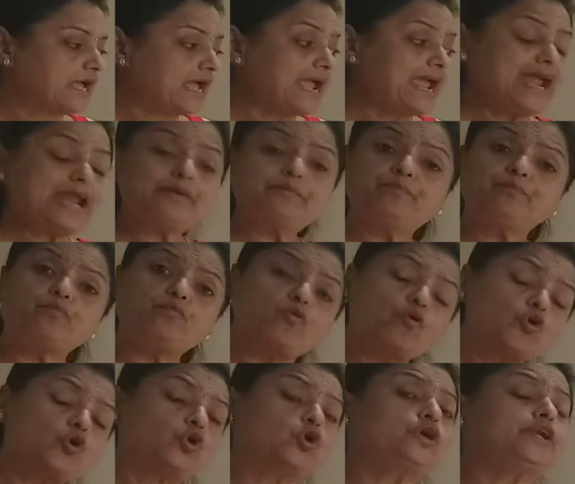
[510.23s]
And
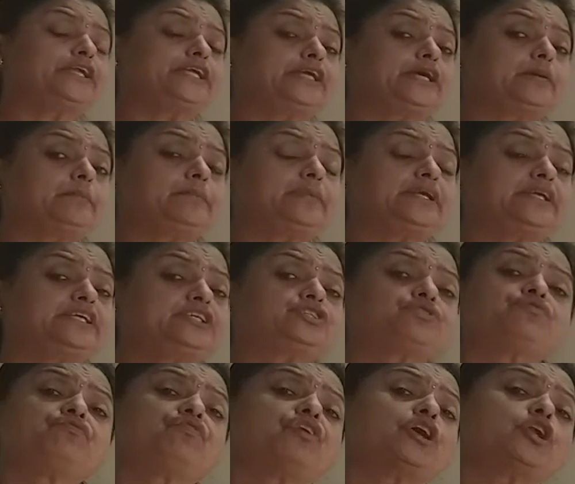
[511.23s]
polonium is
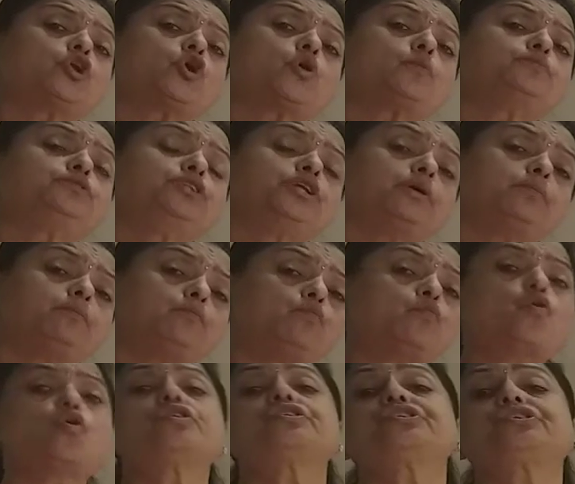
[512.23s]
one of the
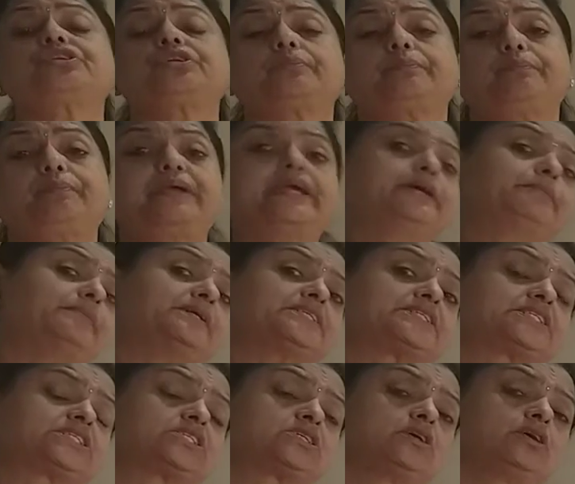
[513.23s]
most
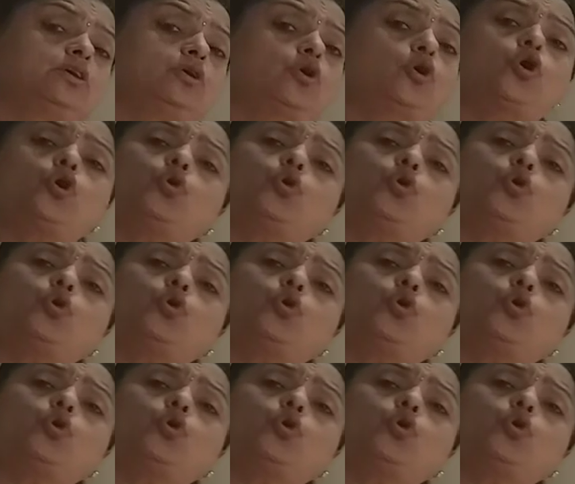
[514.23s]
famous, or